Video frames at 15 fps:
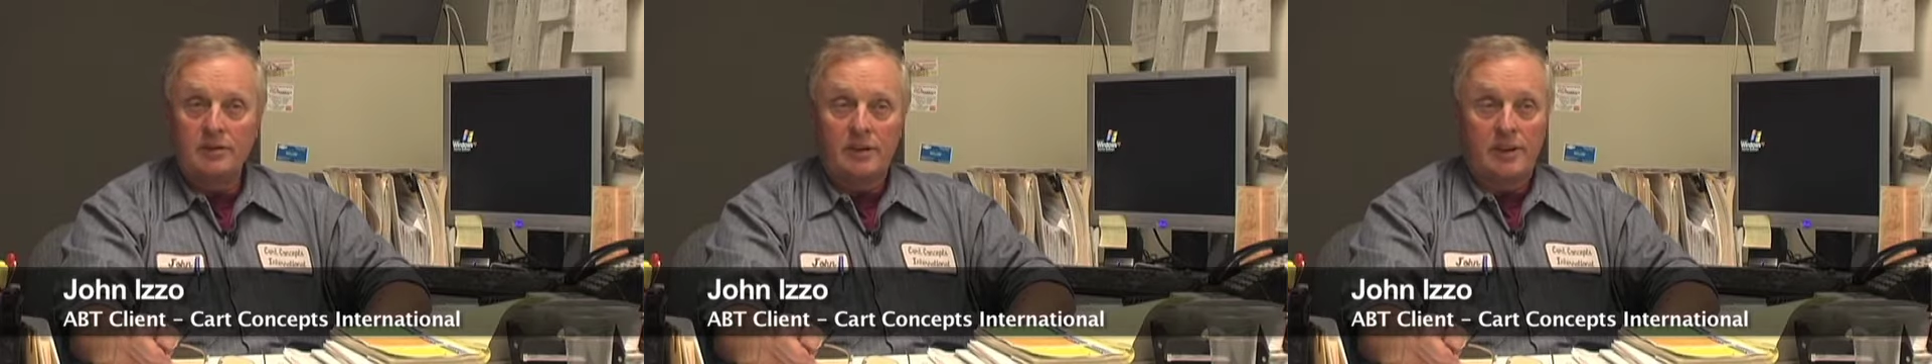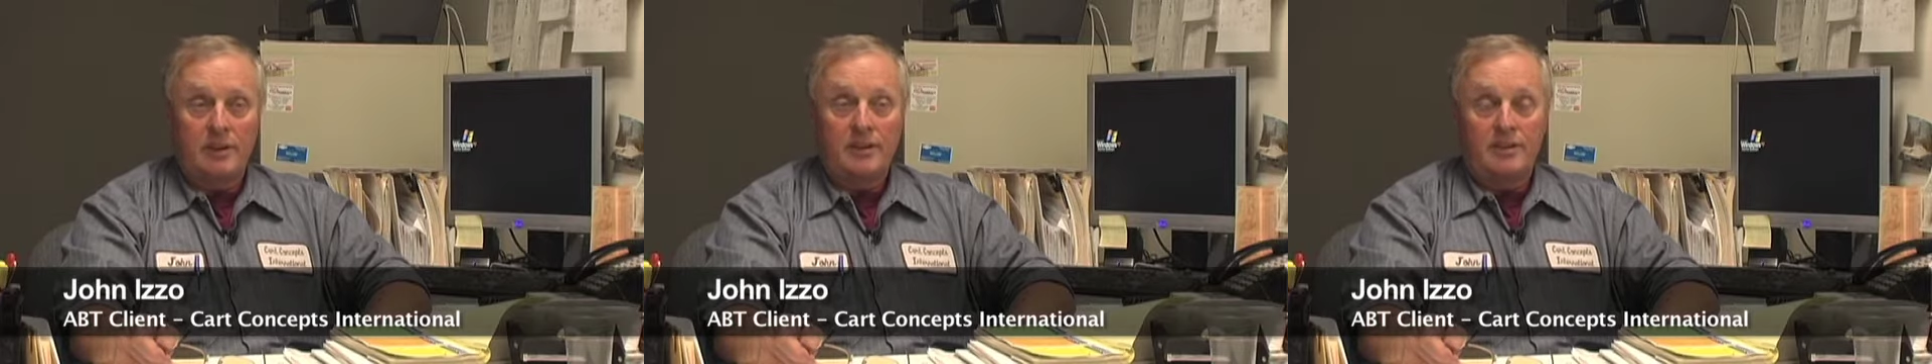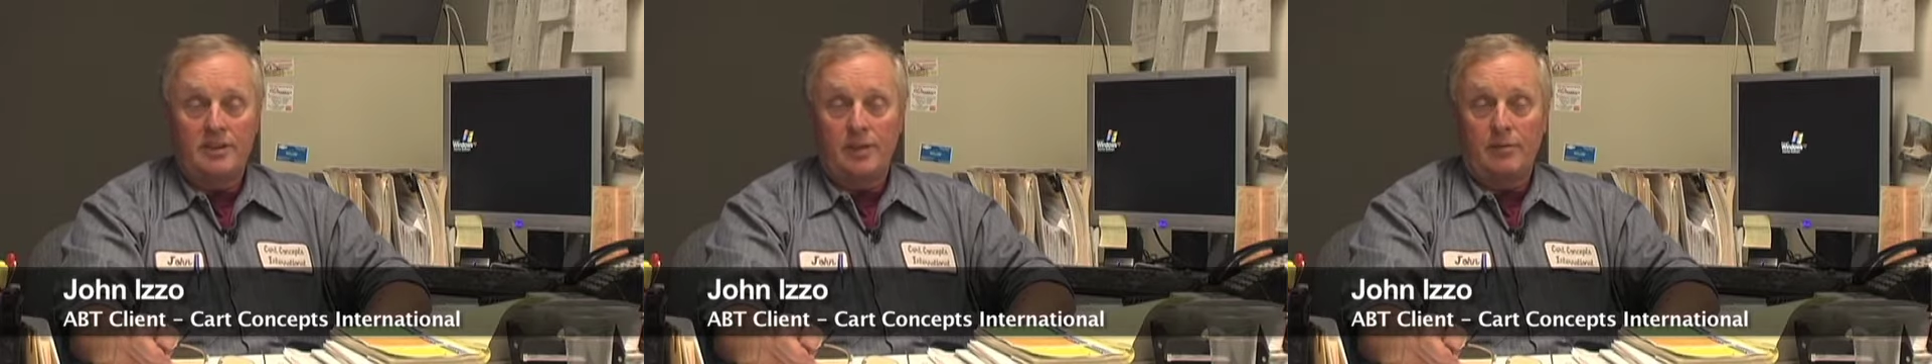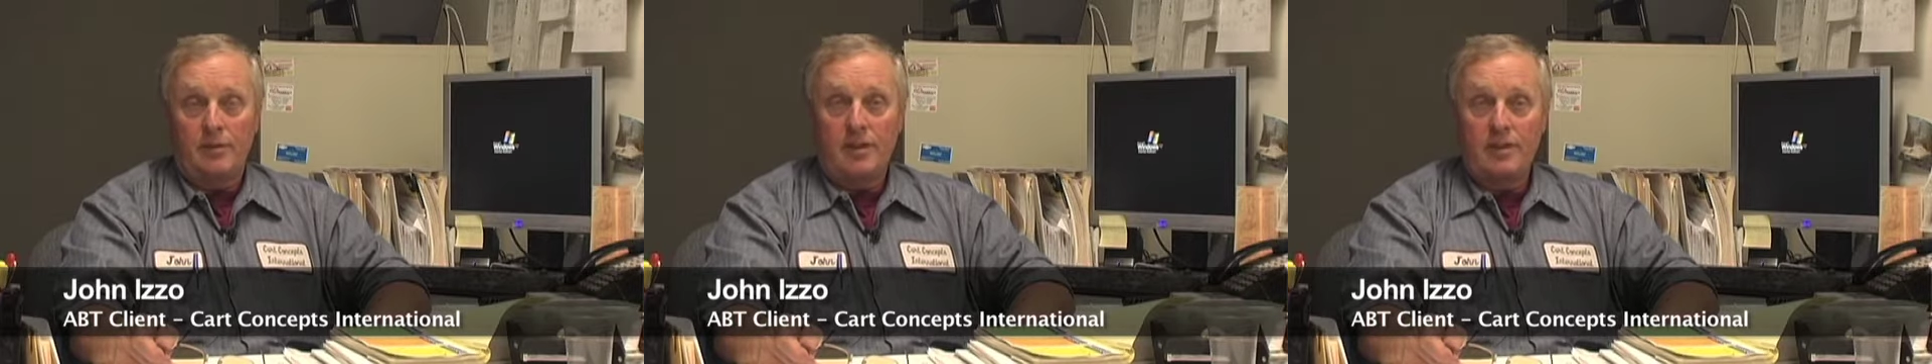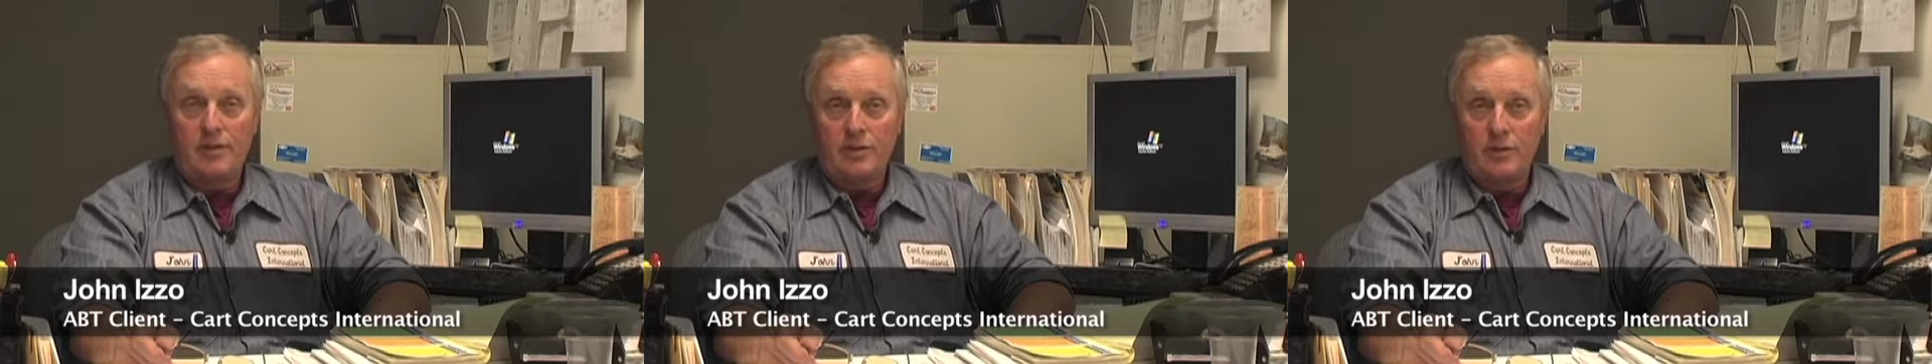and
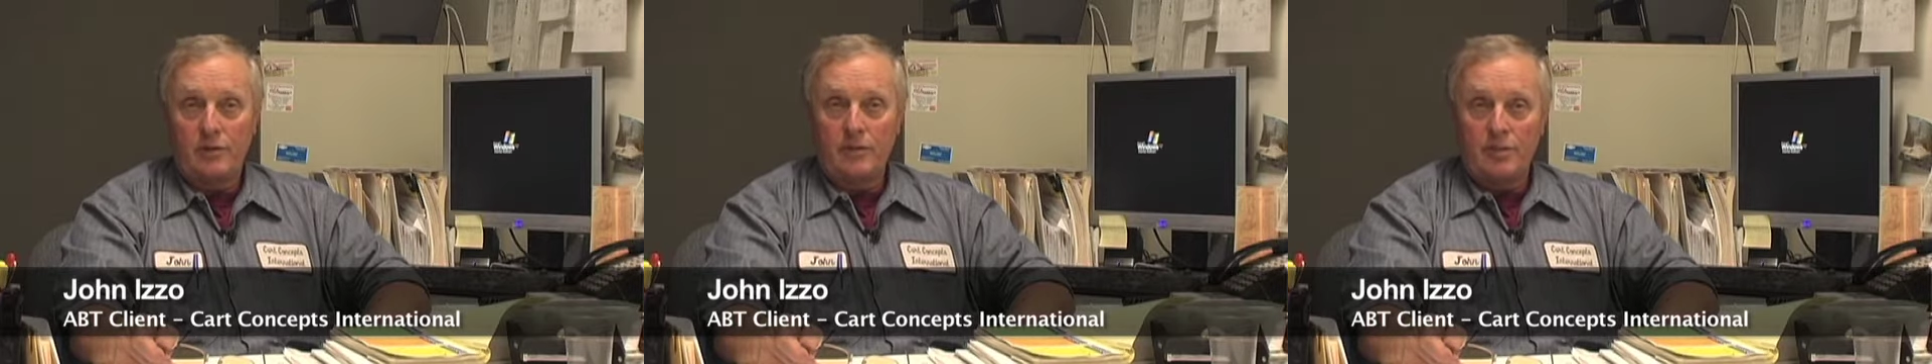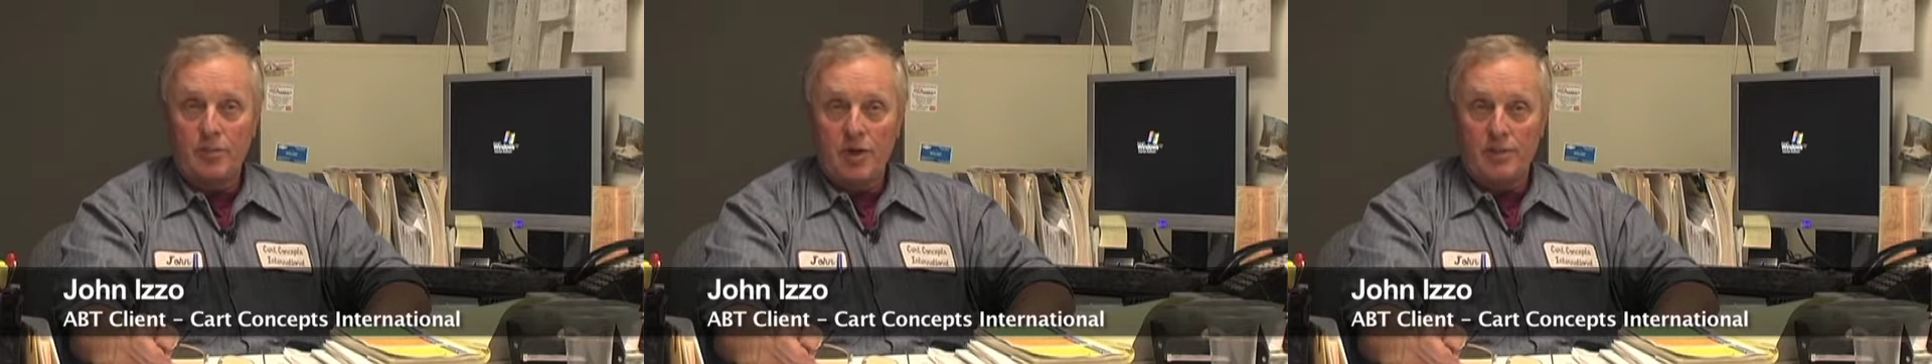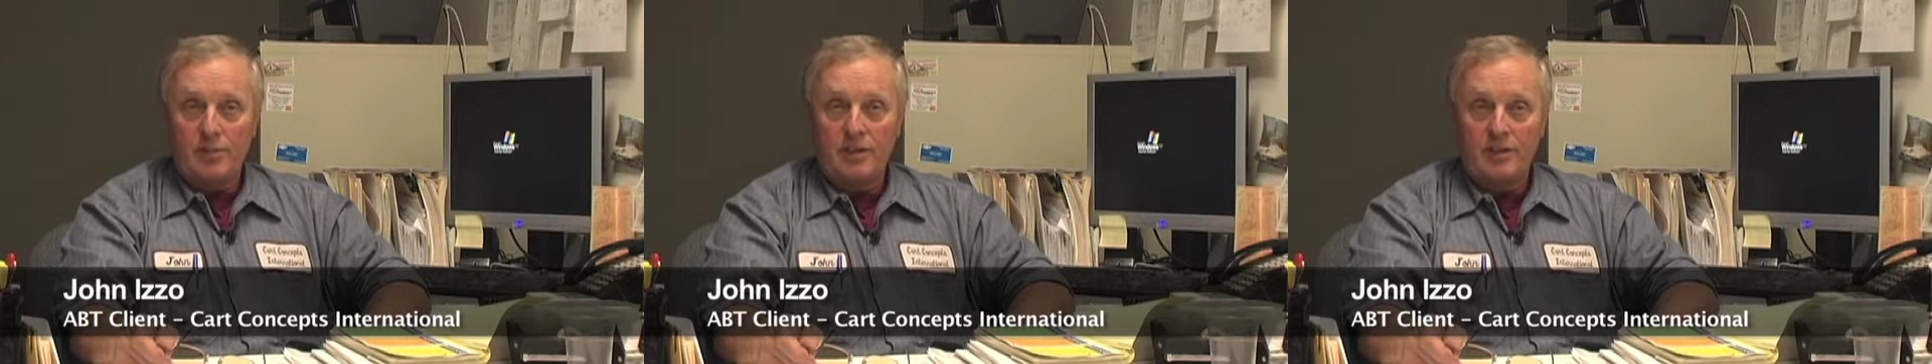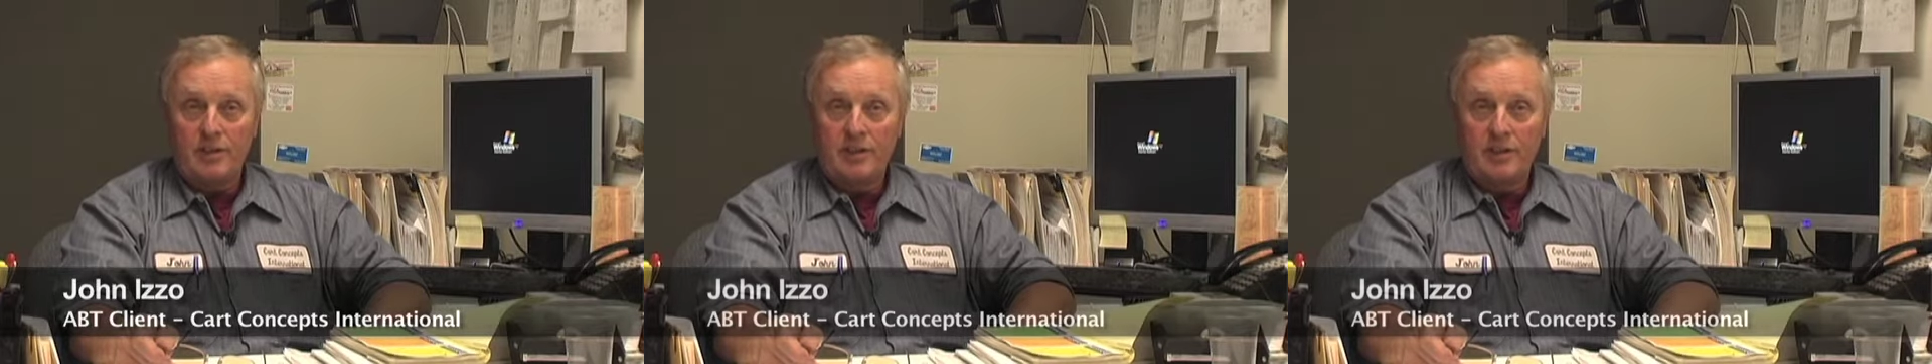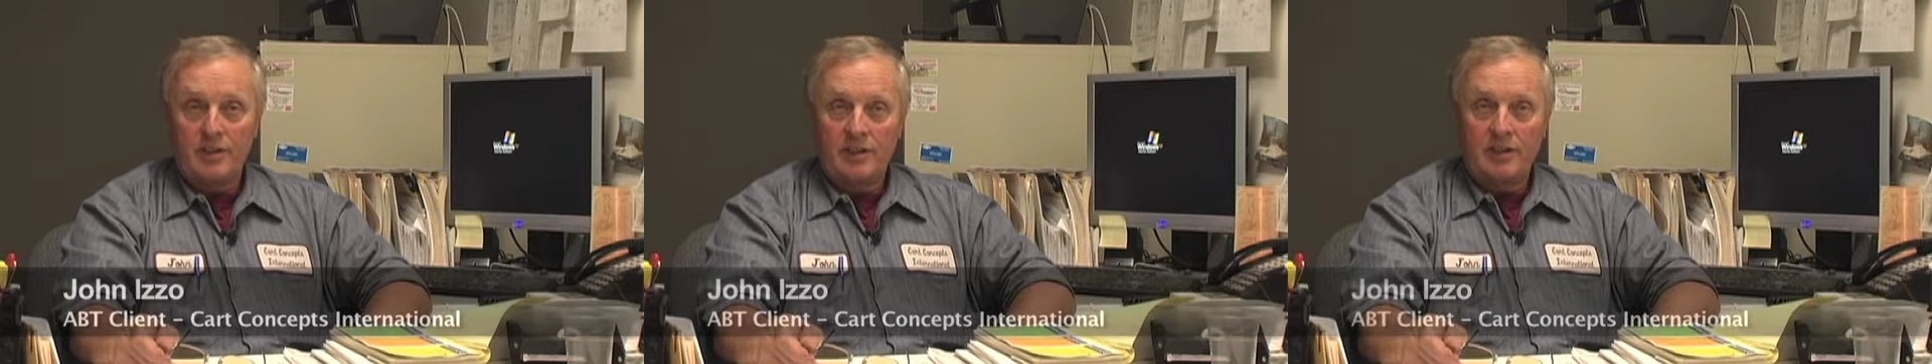something to serve the
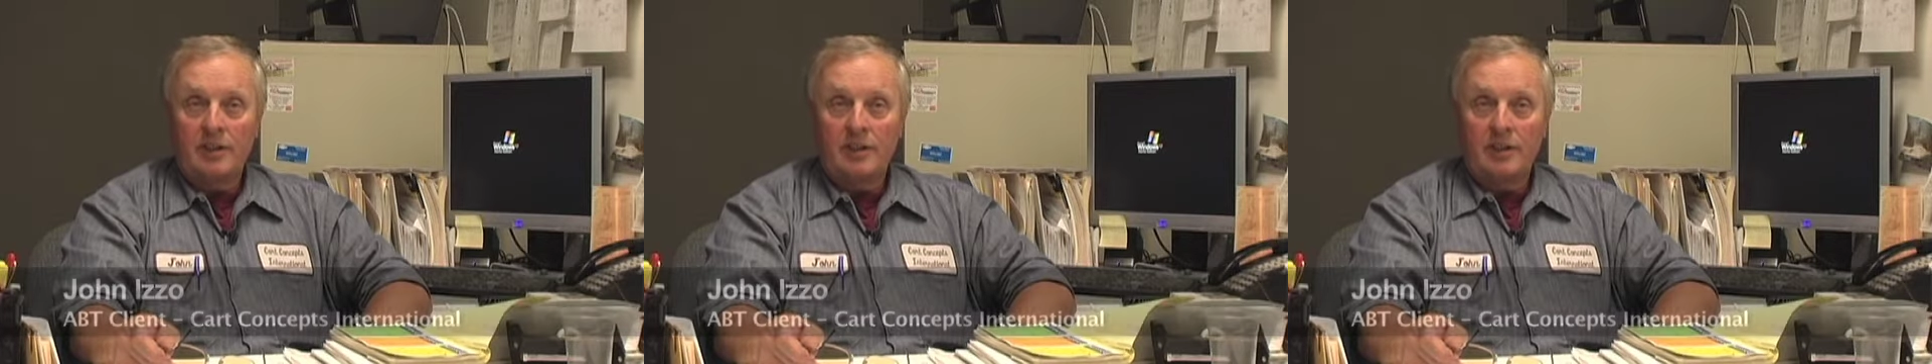purpose.